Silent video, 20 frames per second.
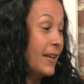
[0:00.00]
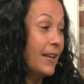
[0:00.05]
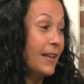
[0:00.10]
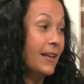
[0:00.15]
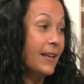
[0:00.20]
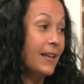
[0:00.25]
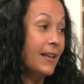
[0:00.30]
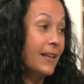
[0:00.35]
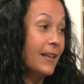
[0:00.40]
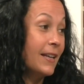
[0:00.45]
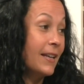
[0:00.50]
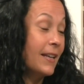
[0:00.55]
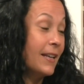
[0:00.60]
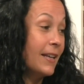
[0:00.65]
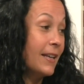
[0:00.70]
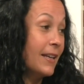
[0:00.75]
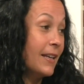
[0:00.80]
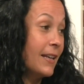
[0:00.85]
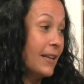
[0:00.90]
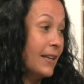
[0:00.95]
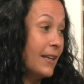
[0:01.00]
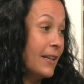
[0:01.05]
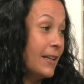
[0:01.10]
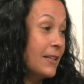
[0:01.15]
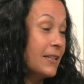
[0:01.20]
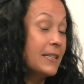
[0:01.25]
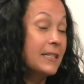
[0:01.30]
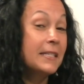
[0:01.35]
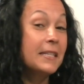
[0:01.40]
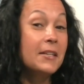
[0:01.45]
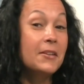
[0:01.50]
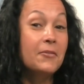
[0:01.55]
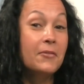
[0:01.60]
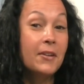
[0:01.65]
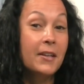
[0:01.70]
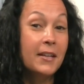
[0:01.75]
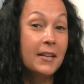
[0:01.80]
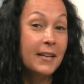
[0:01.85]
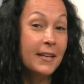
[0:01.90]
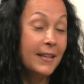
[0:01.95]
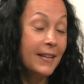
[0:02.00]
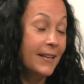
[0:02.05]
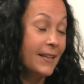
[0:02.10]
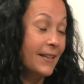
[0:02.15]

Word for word: Does he have a name? Steven.